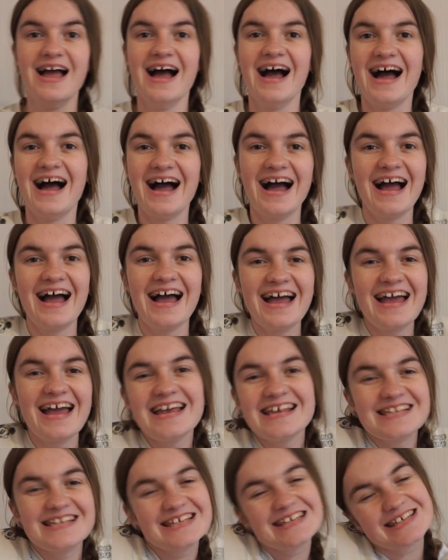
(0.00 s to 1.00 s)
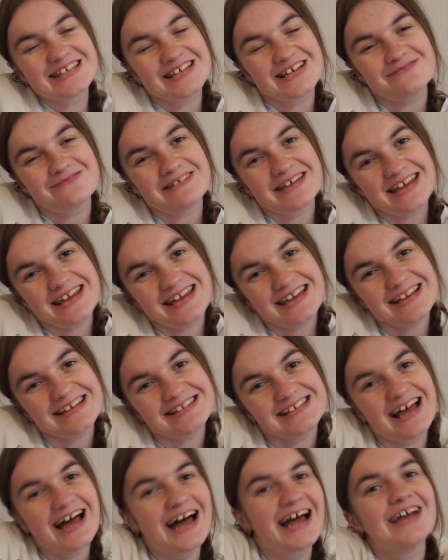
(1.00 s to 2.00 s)
Hi, subbies!
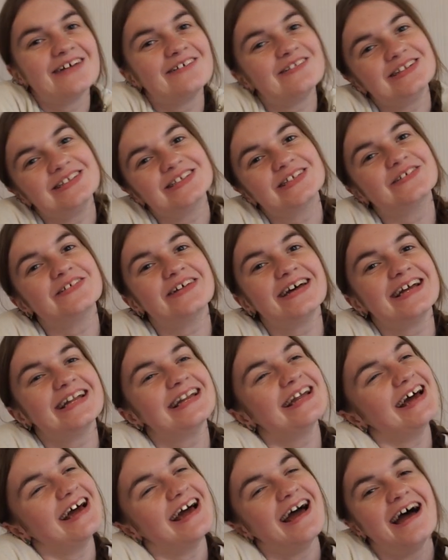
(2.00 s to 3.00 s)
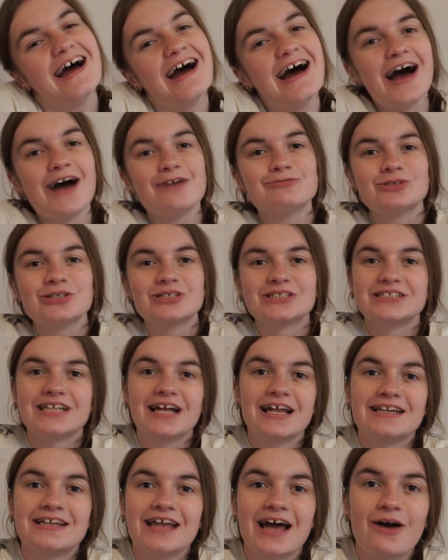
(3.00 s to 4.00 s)
How you all doing? I'm just
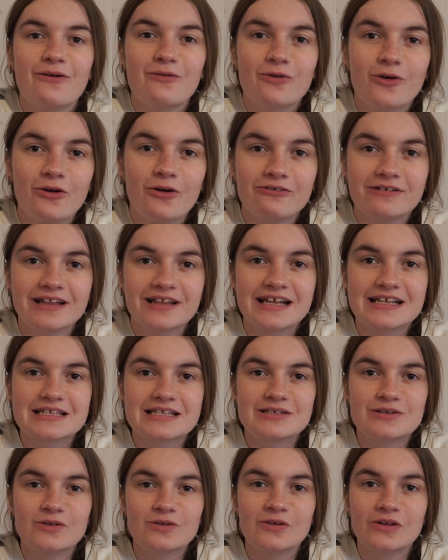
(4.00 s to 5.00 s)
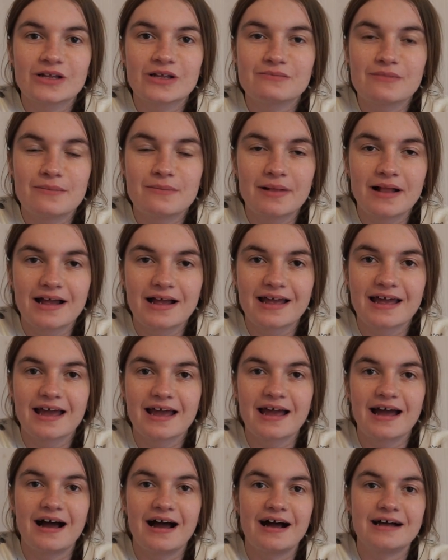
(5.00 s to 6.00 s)
sat down currently snuggling in my blanket
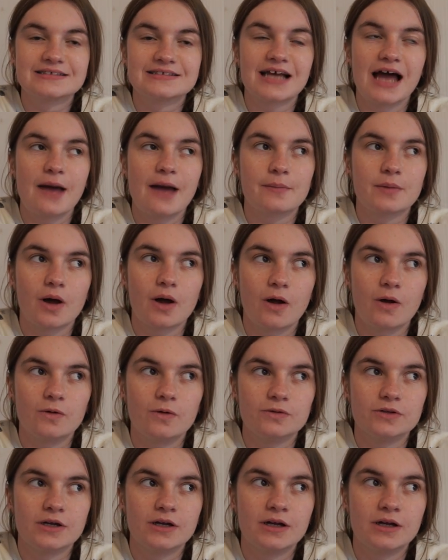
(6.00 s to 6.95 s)
as I'm cold.